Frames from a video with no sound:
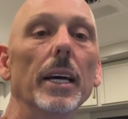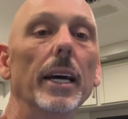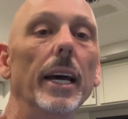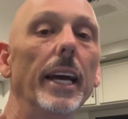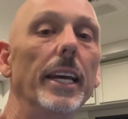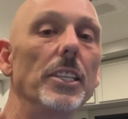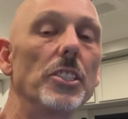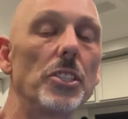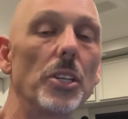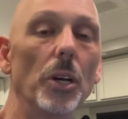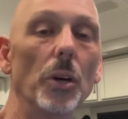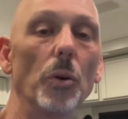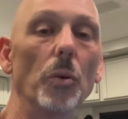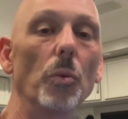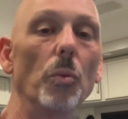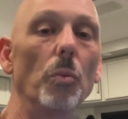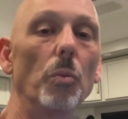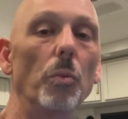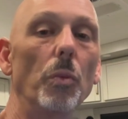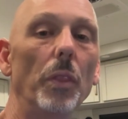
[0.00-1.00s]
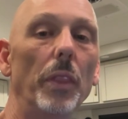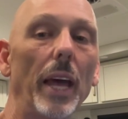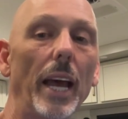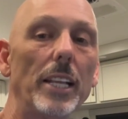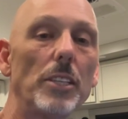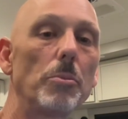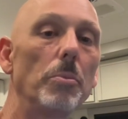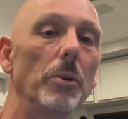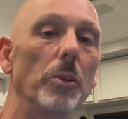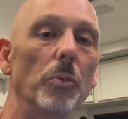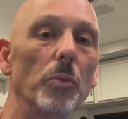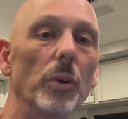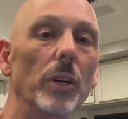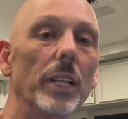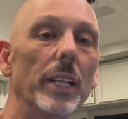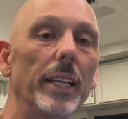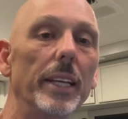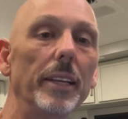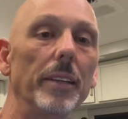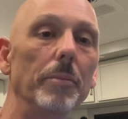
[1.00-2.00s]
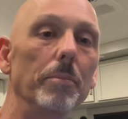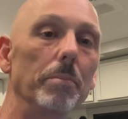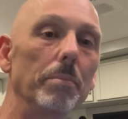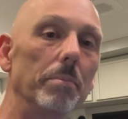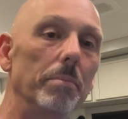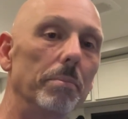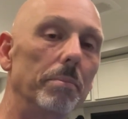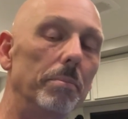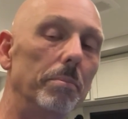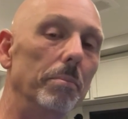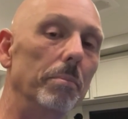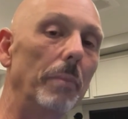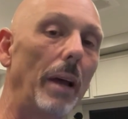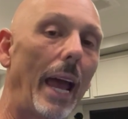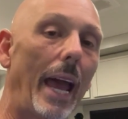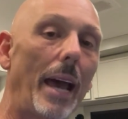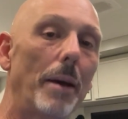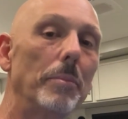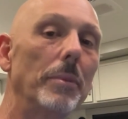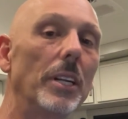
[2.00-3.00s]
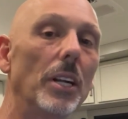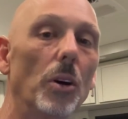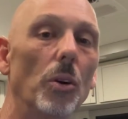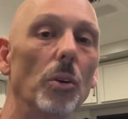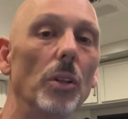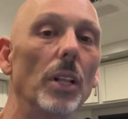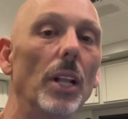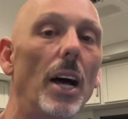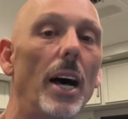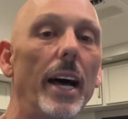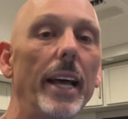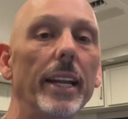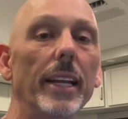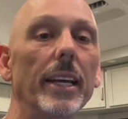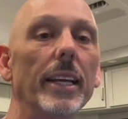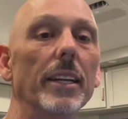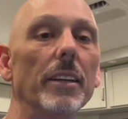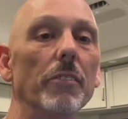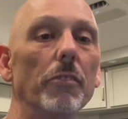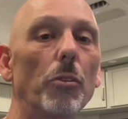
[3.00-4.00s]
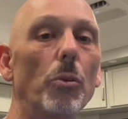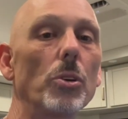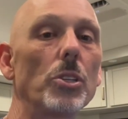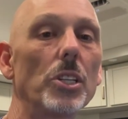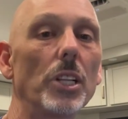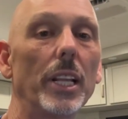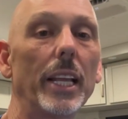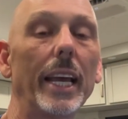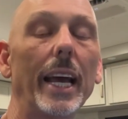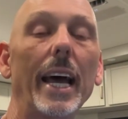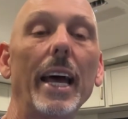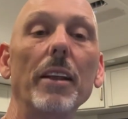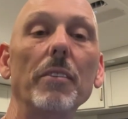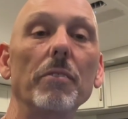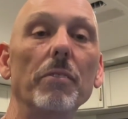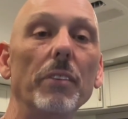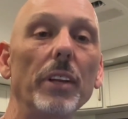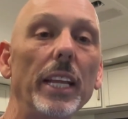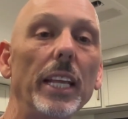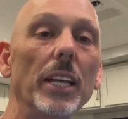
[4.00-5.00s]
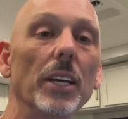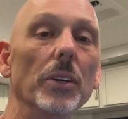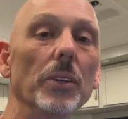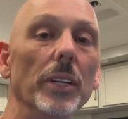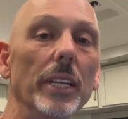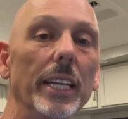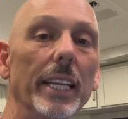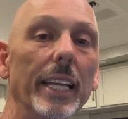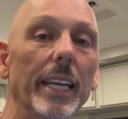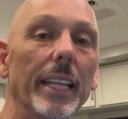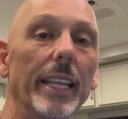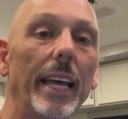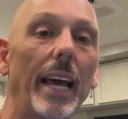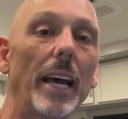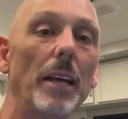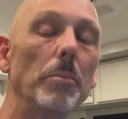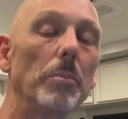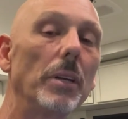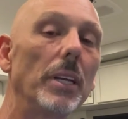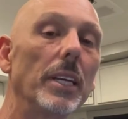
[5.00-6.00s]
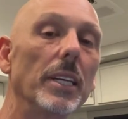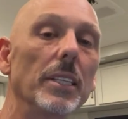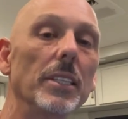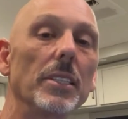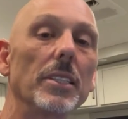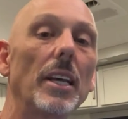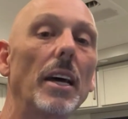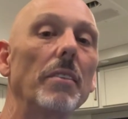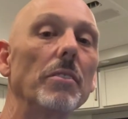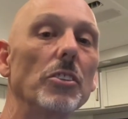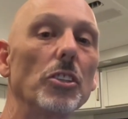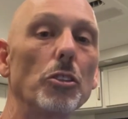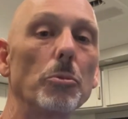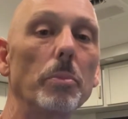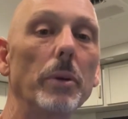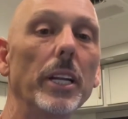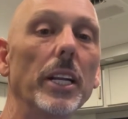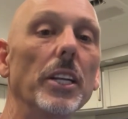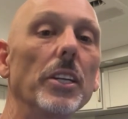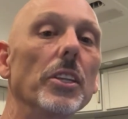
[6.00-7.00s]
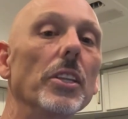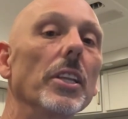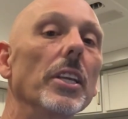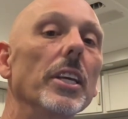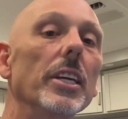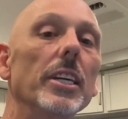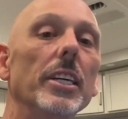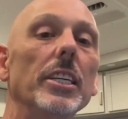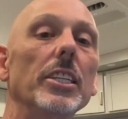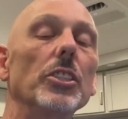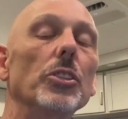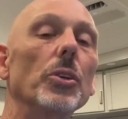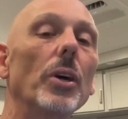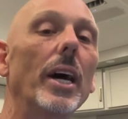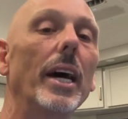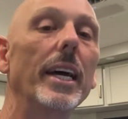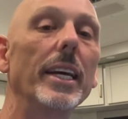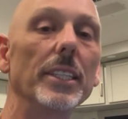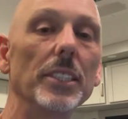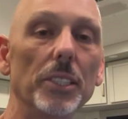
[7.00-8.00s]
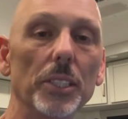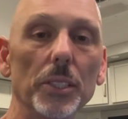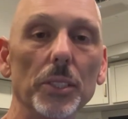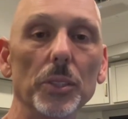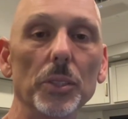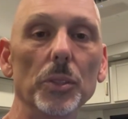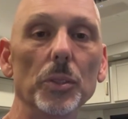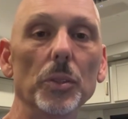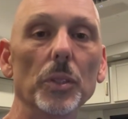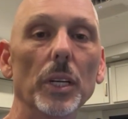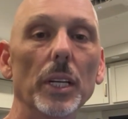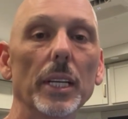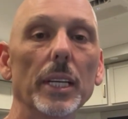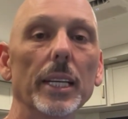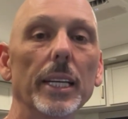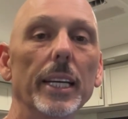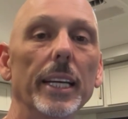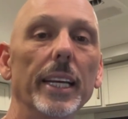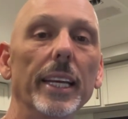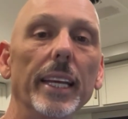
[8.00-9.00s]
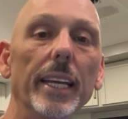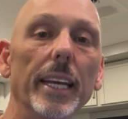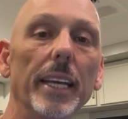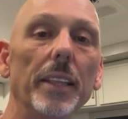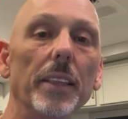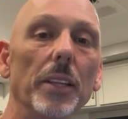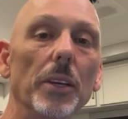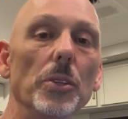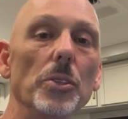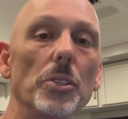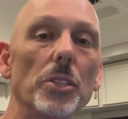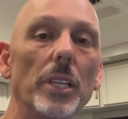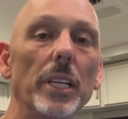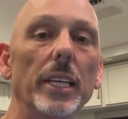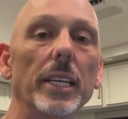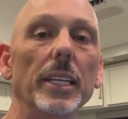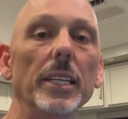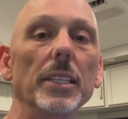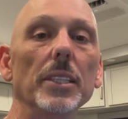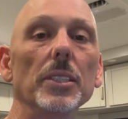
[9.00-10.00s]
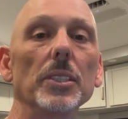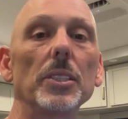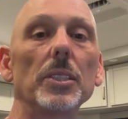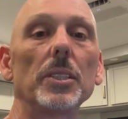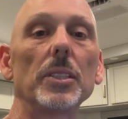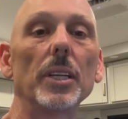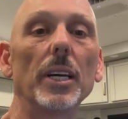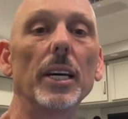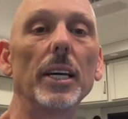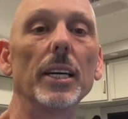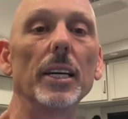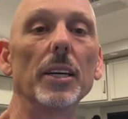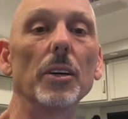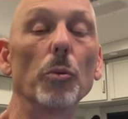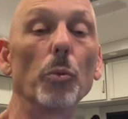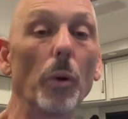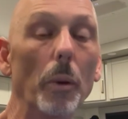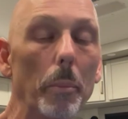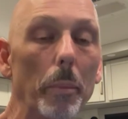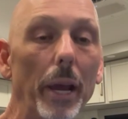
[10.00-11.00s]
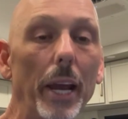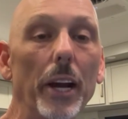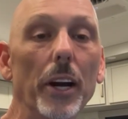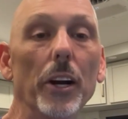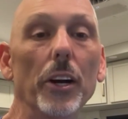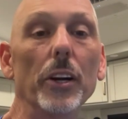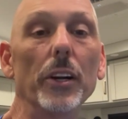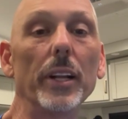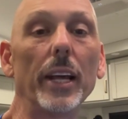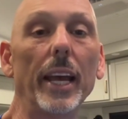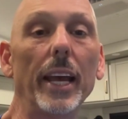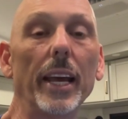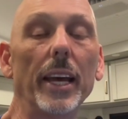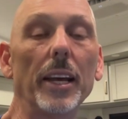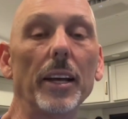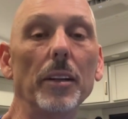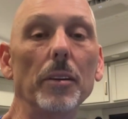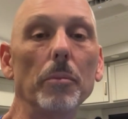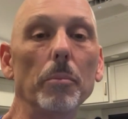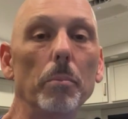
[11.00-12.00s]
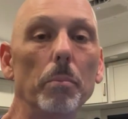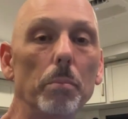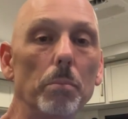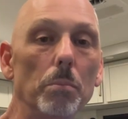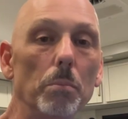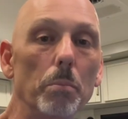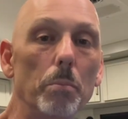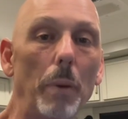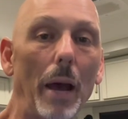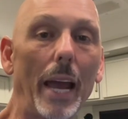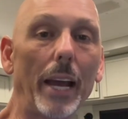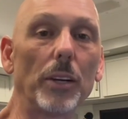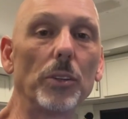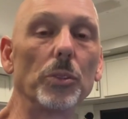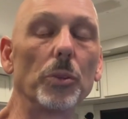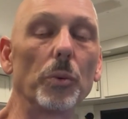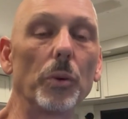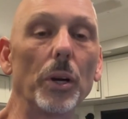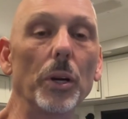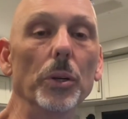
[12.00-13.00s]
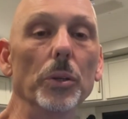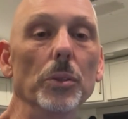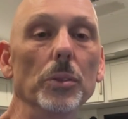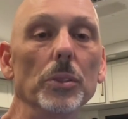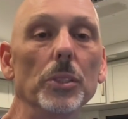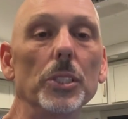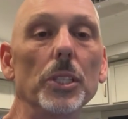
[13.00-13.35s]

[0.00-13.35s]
And so that's been really happening a whole lot. And unfortunately, I hadn't videoed any of that because I've just been under the gun trying to get those things repaired and back on the road.